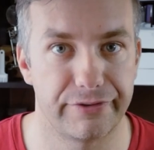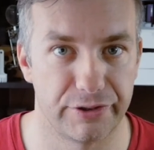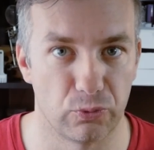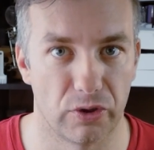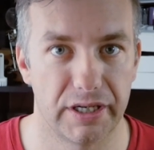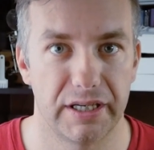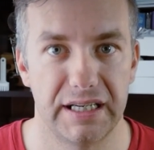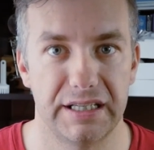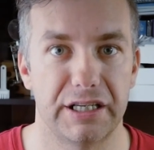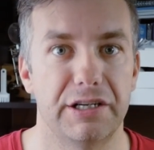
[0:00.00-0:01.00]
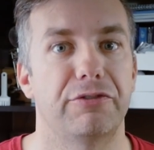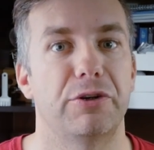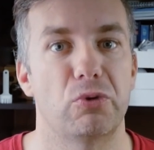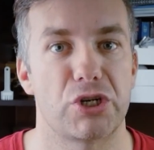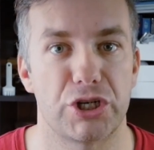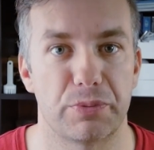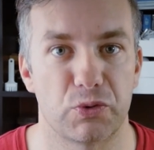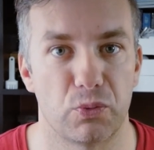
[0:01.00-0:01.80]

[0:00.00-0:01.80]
firmware, their firmware shipped